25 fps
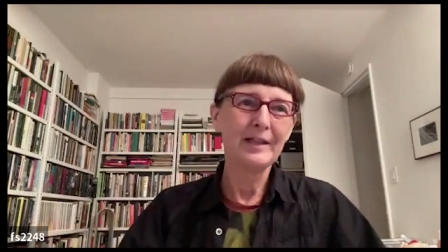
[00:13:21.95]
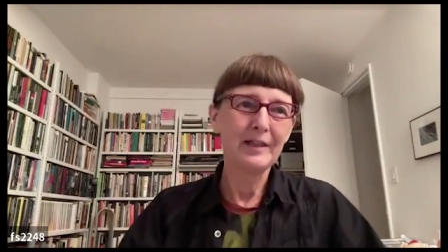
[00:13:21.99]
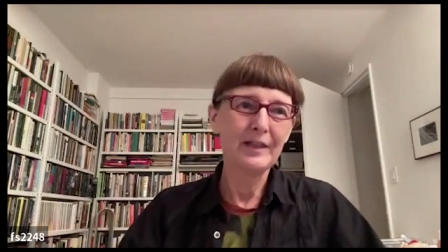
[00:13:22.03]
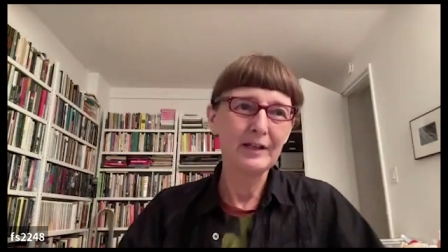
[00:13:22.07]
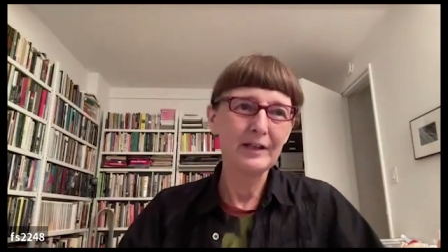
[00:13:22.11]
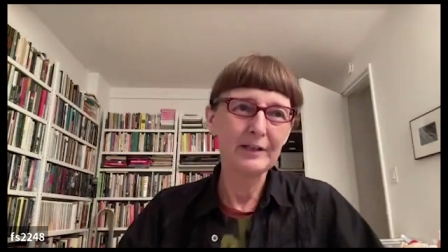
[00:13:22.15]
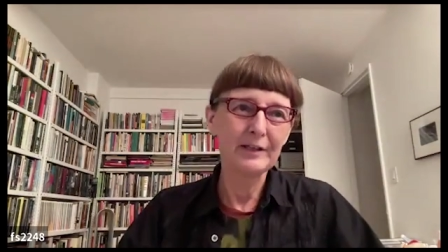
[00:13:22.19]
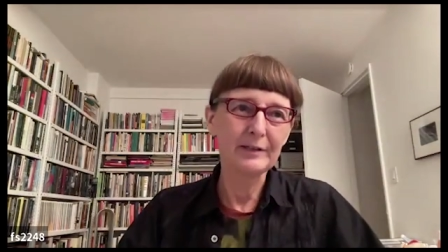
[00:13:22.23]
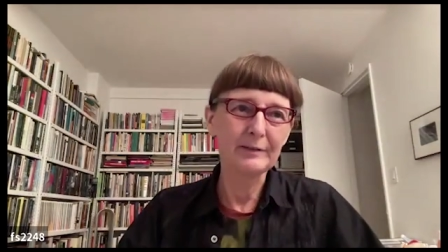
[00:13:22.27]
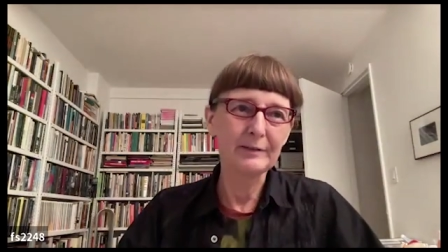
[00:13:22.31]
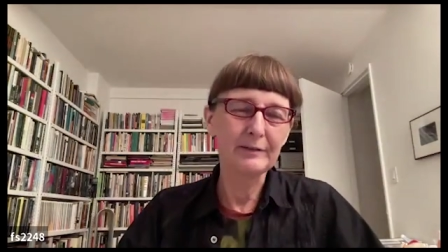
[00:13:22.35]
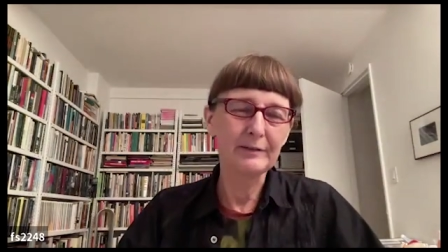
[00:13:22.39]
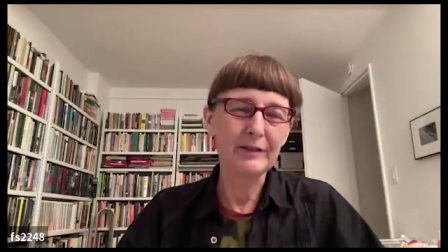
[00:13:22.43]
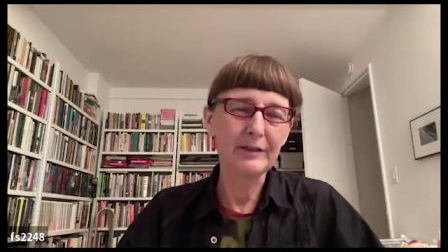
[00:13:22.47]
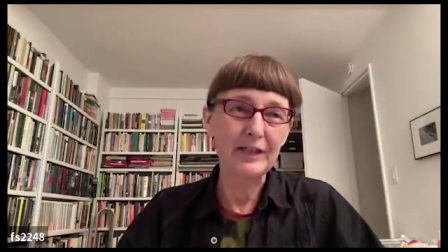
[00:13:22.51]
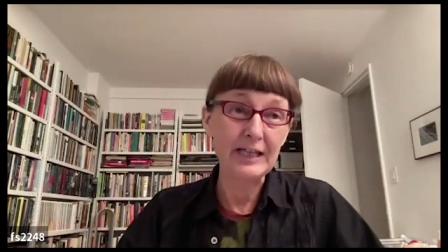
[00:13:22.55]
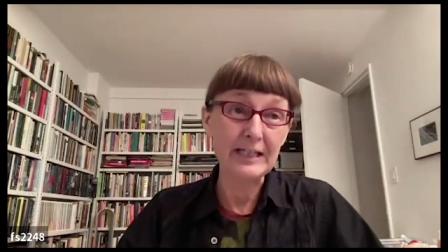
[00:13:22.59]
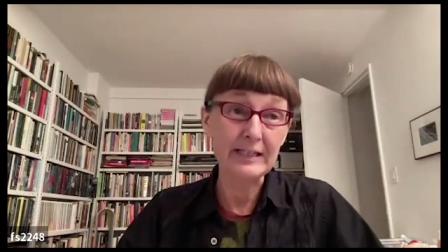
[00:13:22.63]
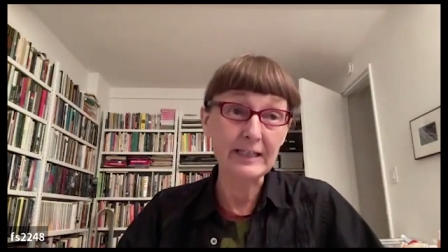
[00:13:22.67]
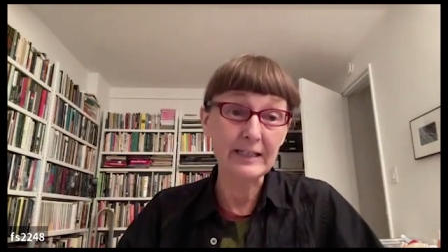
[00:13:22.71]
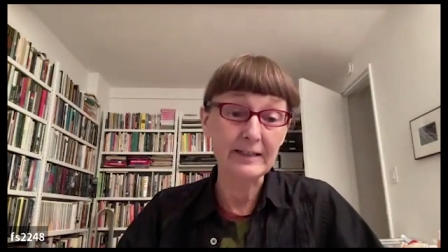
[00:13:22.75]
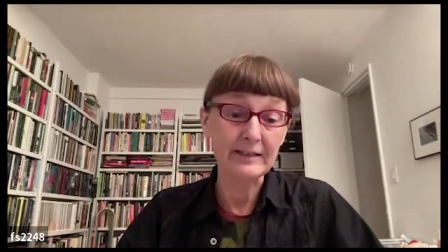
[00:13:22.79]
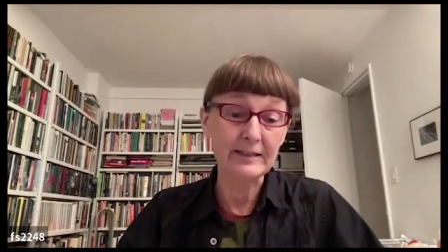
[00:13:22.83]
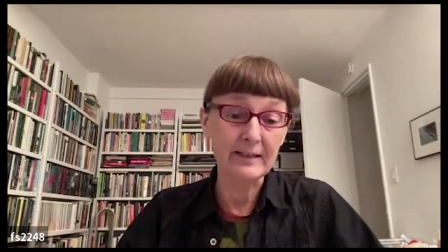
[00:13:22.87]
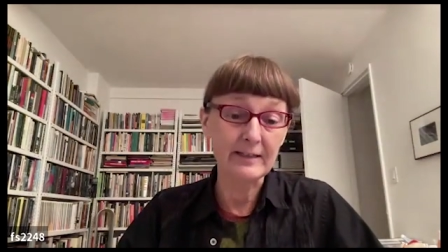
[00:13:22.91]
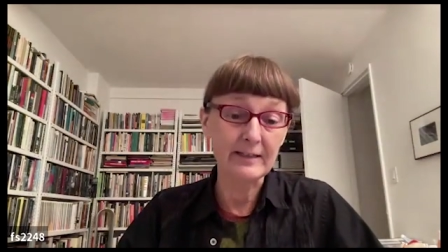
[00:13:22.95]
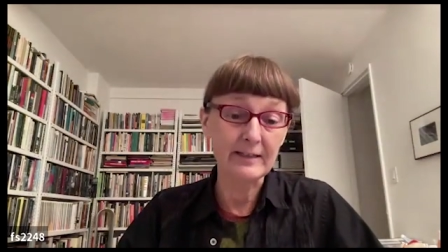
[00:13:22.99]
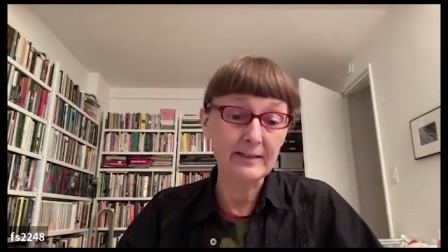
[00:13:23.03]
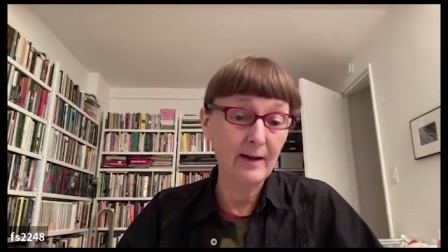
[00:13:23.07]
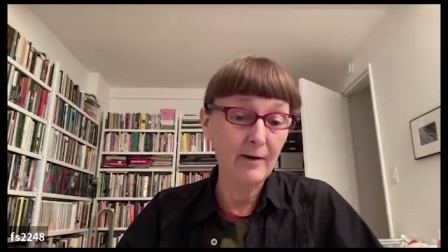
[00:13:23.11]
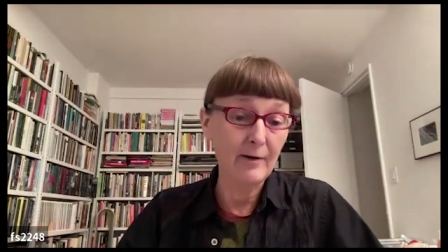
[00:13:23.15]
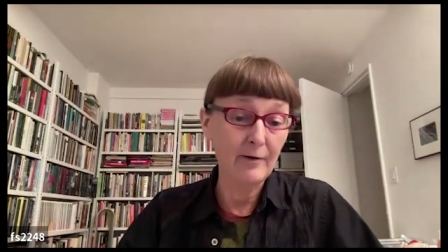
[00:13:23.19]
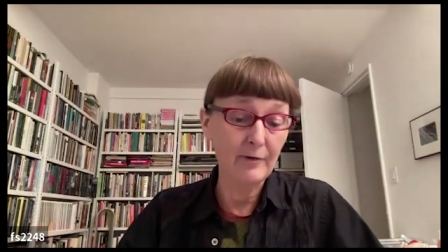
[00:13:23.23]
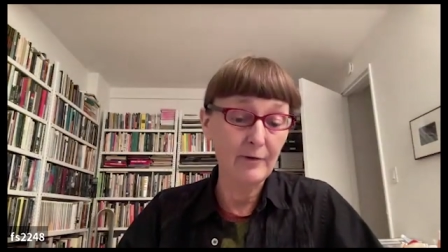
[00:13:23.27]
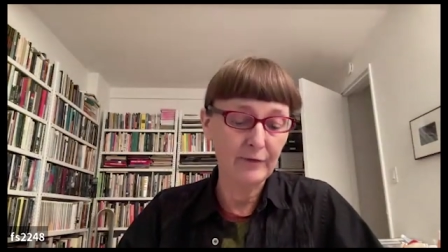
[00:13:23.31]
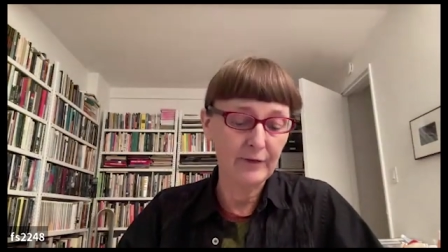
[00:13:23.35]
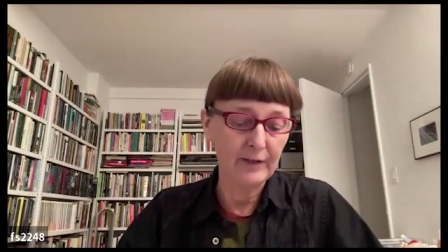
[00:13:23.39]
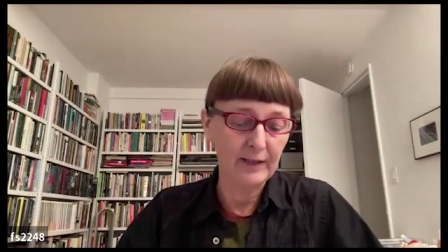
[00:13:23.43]
the thesis
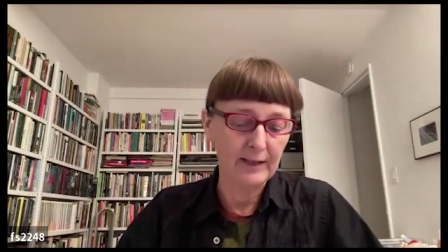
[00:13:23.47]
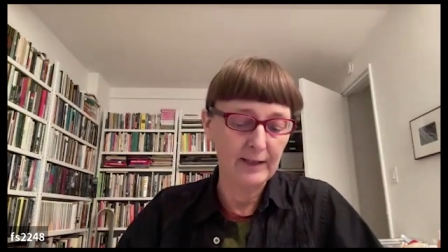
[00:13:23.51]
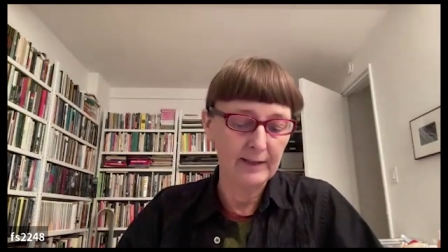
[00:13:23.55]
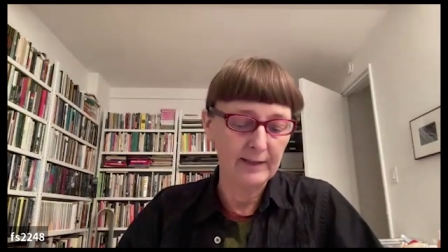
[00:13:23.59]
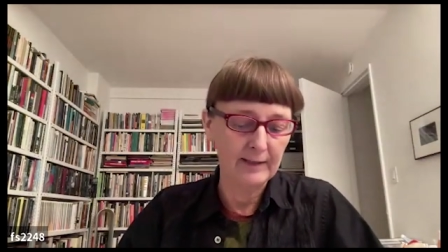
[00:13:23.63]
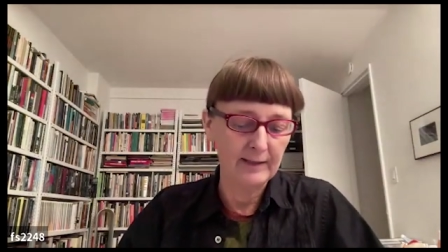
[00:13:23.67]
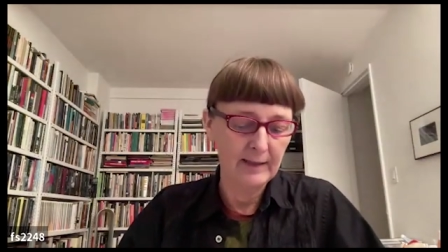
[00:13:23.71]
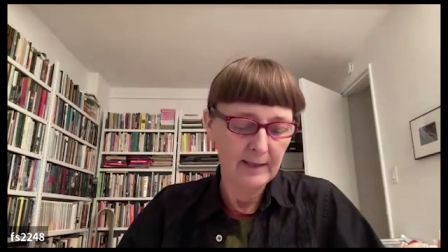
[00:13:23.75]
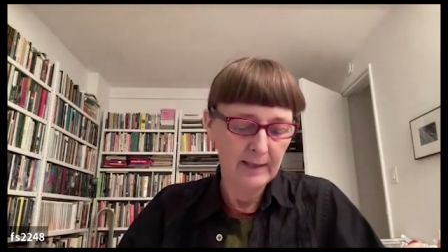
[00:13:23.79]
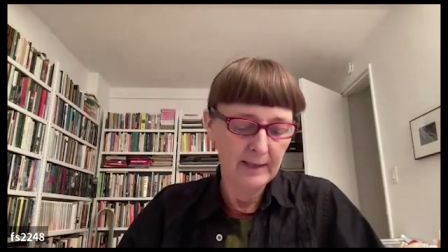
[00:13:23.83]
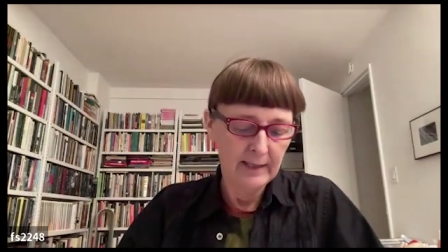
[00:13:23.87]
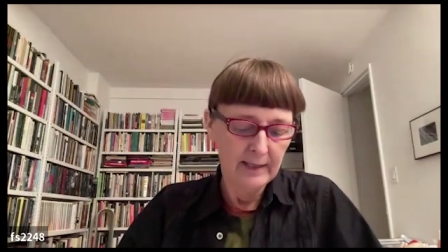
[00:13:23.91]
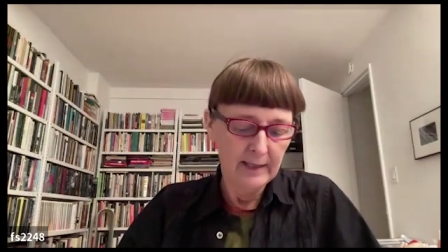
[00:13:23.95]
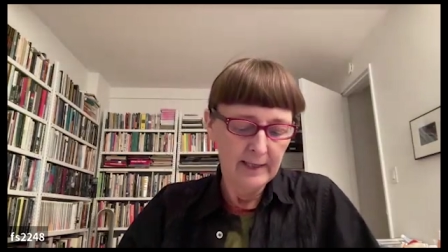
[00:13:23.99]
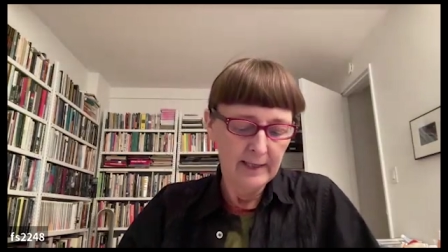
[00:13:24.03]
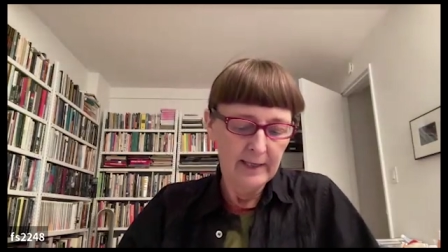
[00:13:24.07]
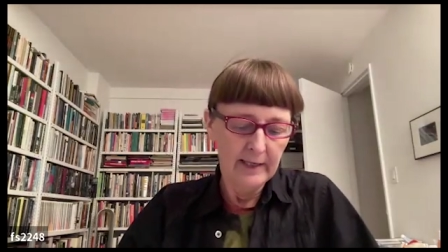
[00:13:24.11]
itself can,